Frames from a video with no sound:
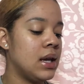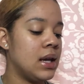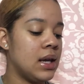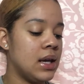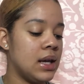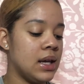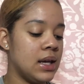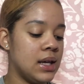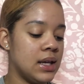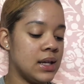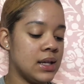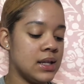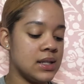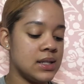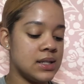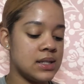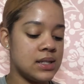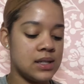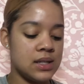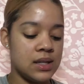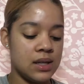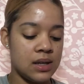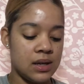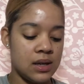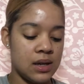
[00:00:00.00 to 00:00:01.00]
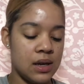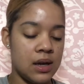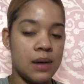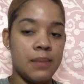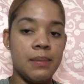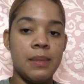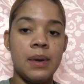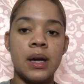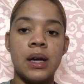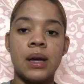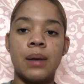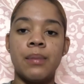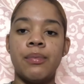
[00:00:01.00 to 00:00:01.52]
is the
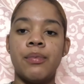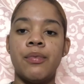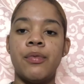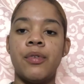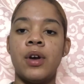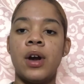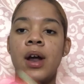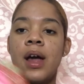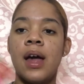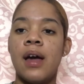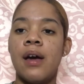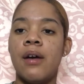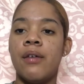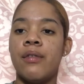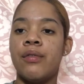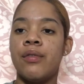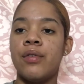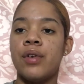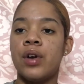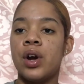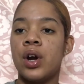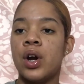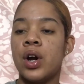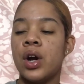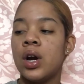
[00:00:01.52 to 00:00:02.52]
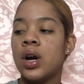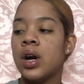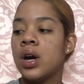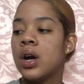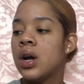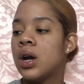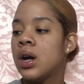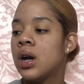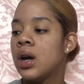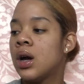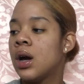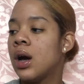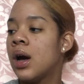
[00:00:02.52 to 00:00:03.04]
Makeup Forever.
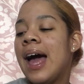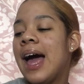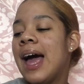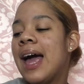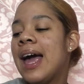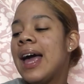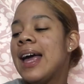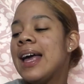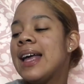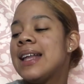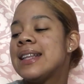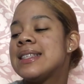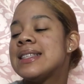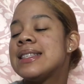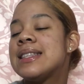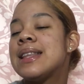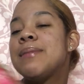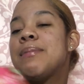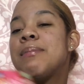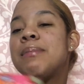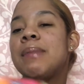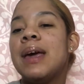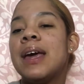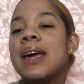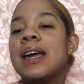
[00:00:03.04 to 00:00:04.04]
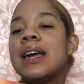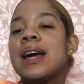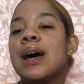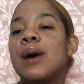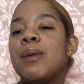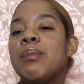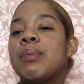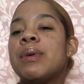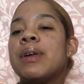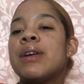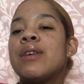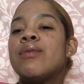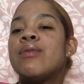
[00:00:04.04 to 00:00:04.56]
It's the
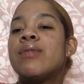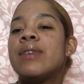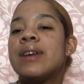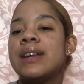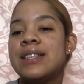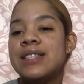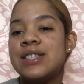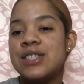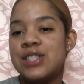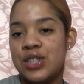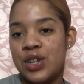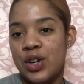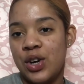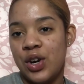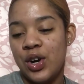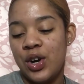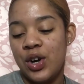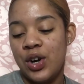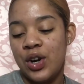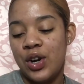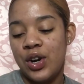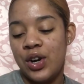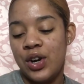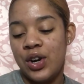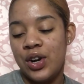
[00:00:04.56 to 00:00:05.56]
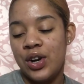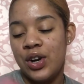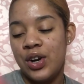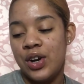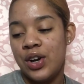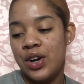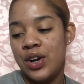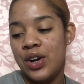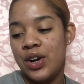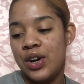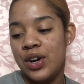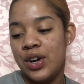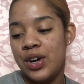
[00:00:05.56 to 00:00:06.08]
makeup eraser.
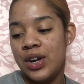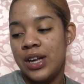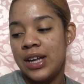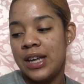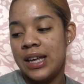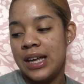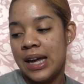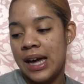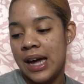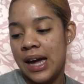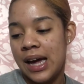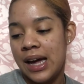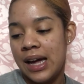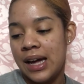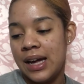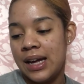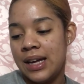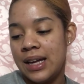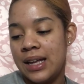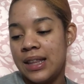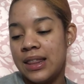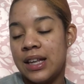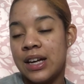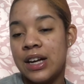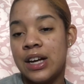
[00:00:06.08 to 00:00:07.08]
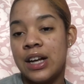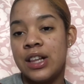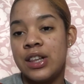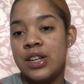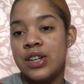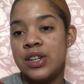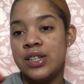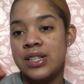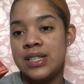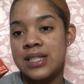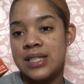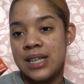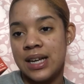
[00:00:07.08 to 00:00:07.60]
Yeah, in the
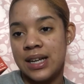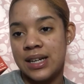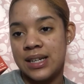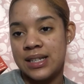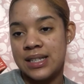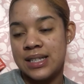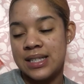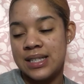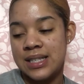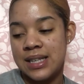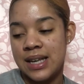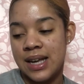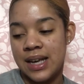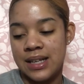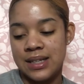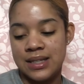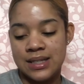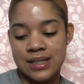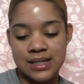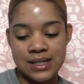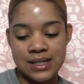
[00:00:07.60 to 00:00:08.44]
color Sunset.